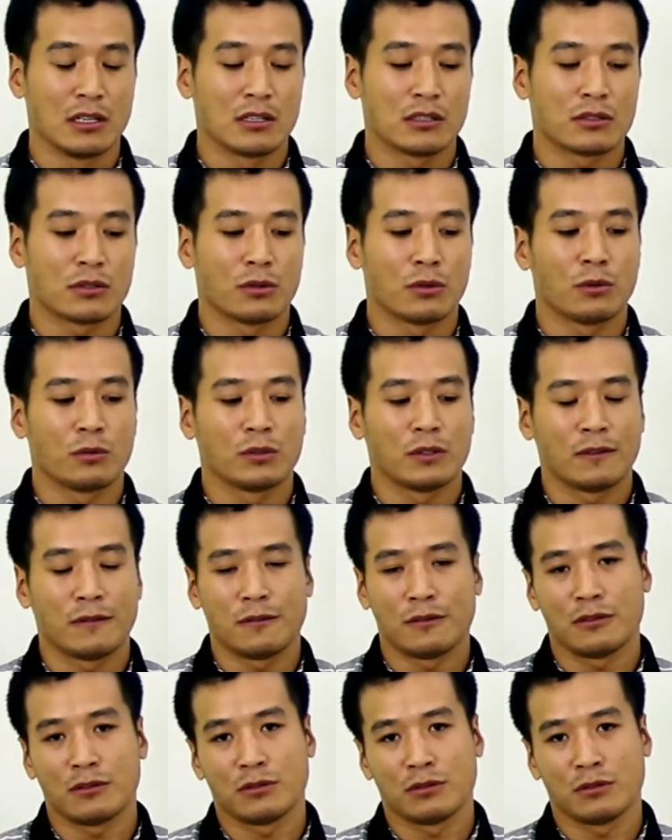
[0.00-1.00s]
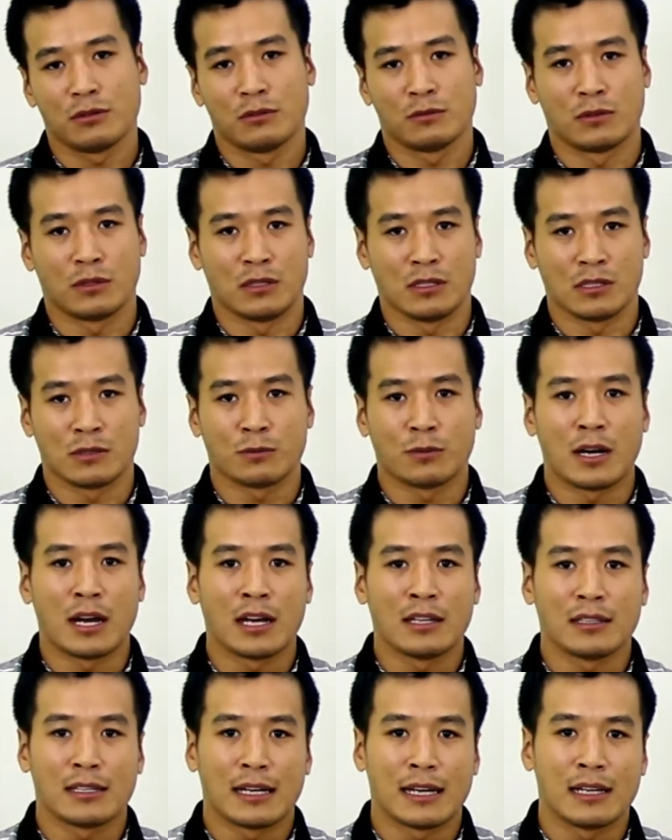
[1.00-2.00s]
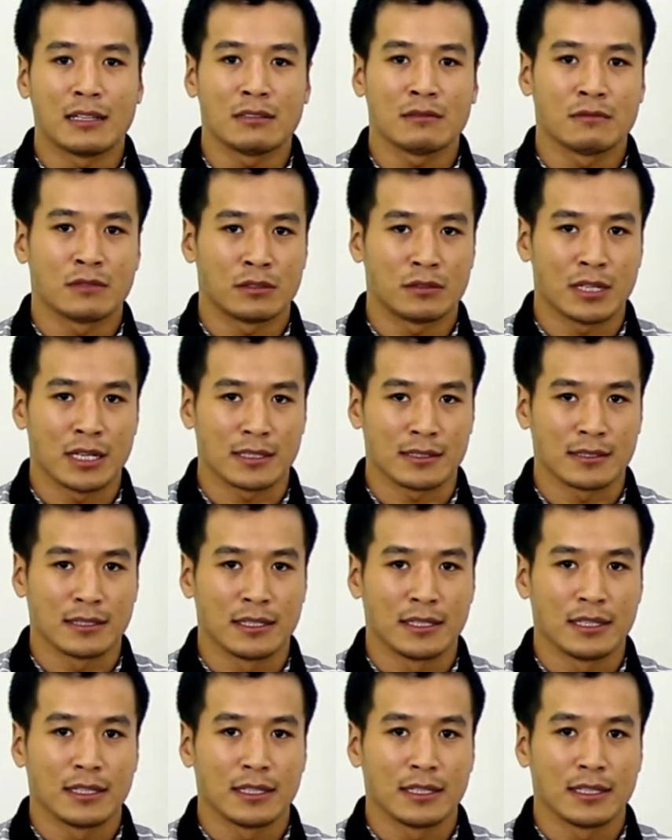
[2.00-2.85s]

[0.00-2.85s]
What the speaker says: So the first 2 words, while and whereas,